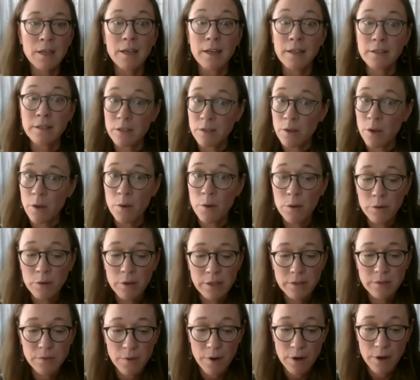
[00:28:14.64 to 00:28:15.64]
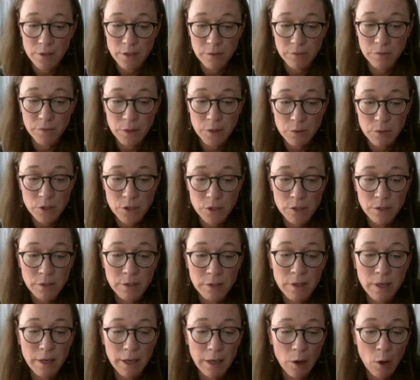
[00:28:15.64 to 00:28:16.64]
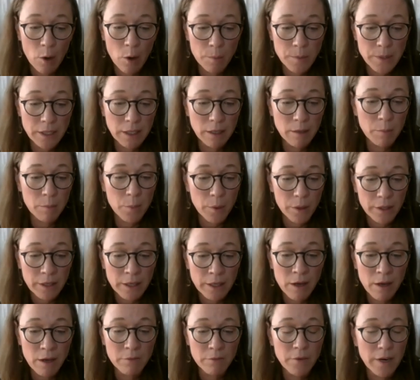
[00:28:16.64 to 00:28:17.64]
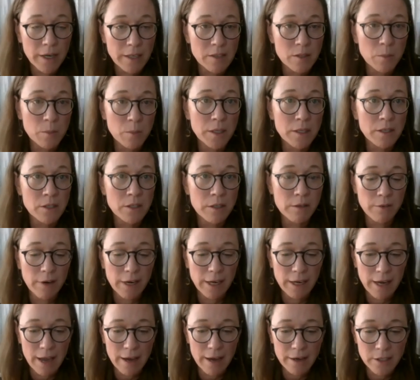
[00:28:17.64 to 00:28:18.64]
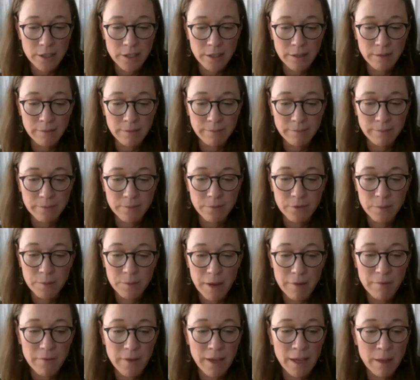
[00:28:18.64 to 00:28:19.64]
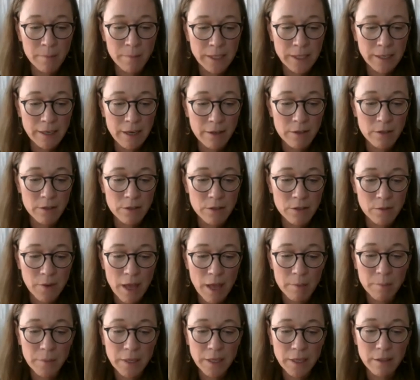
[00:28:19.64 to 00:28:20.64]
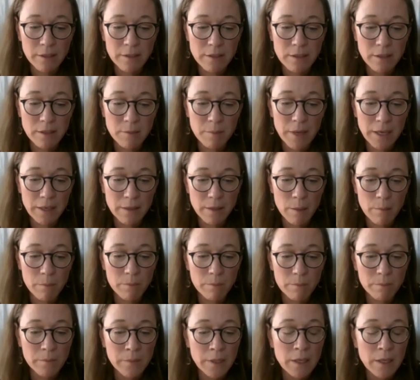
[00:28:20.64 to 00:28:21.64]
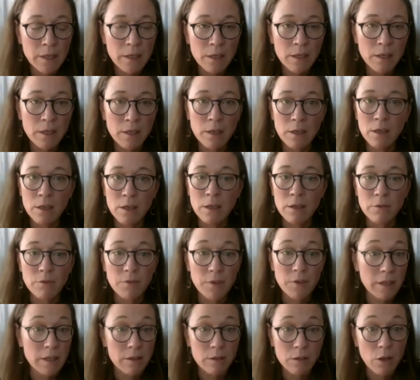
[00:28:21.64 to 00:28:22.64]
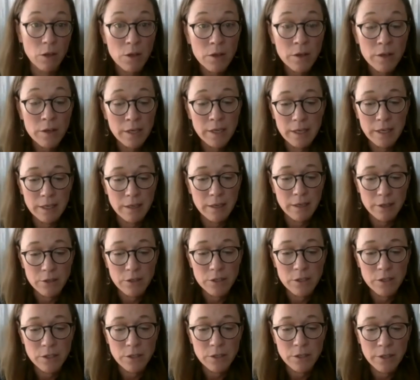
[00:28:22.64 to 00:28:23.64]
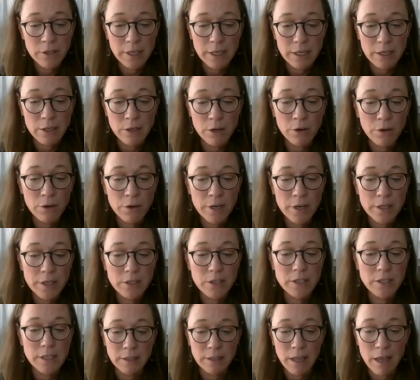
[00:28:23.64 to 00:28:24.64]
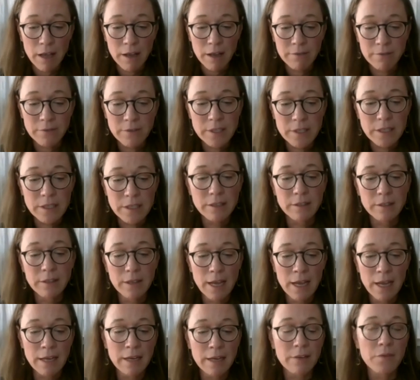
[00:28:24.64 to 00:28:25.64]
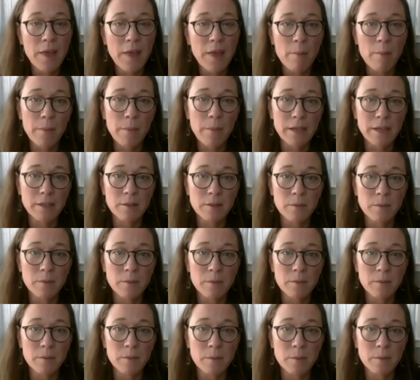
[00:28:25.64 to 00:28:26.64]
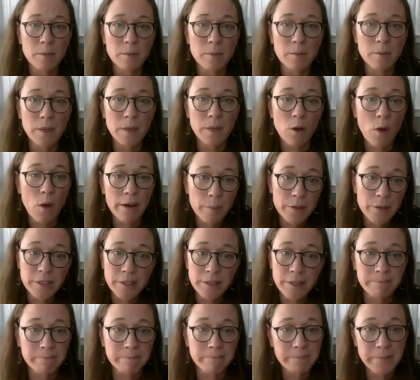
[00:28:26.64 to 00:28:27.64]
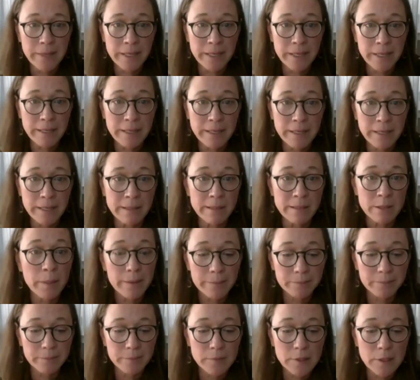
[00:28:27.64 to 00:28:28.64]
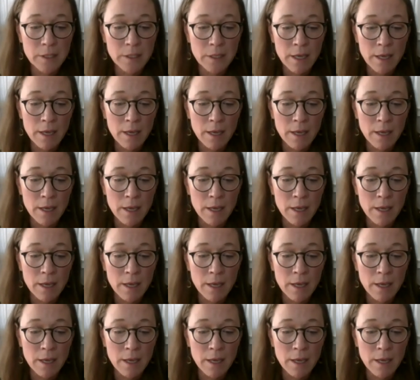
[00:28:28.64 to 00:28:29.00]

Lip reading: And so, as far as the future, I hope to keep working on right speech and right action for my family and others around me to make them feel good and understood and nourished and loved. And if that makes me a quieter person, then so be it.